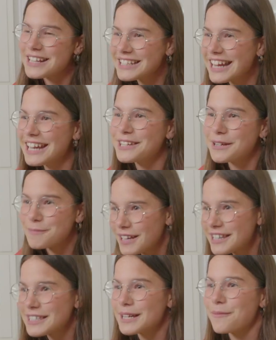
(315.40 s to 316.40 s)
we need
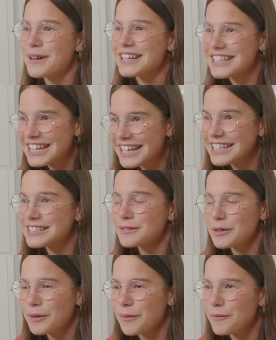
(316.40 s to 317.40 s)
community, we need
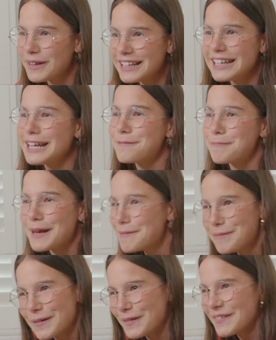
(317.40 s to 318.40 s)

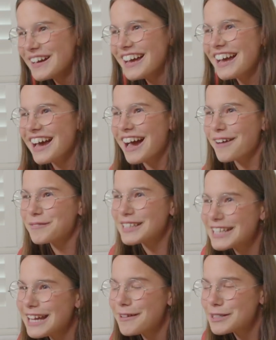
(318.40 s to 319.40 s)
people
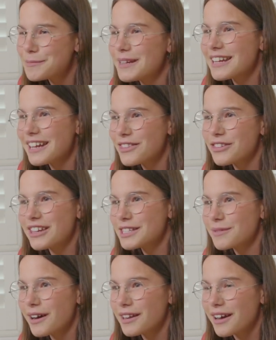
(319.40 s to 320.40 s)
to keep speaking
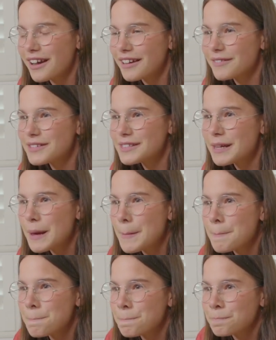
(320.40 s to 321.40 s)
into our lives.
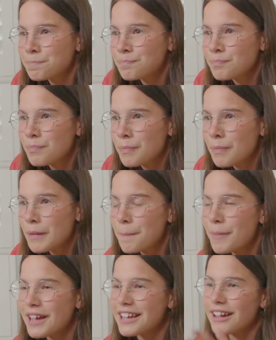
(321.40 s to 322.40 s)

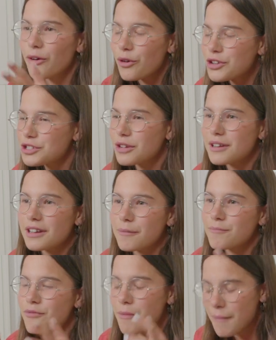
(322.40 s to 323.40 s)
But it also,
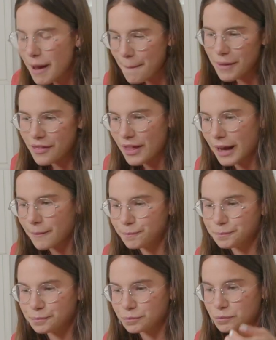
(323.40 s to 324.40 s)
remember that
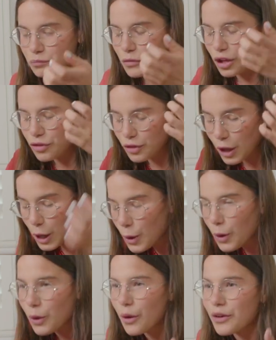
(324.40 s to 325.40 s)
the
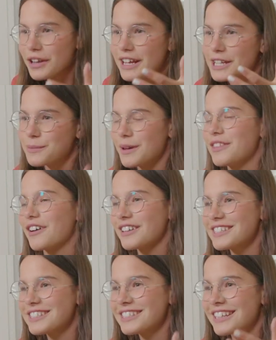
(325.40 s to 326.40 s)
Lord is with
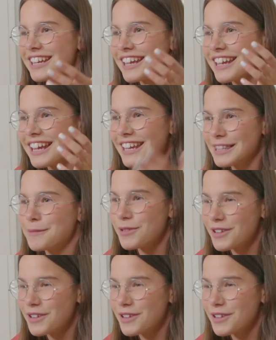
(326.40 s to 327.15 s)
us in the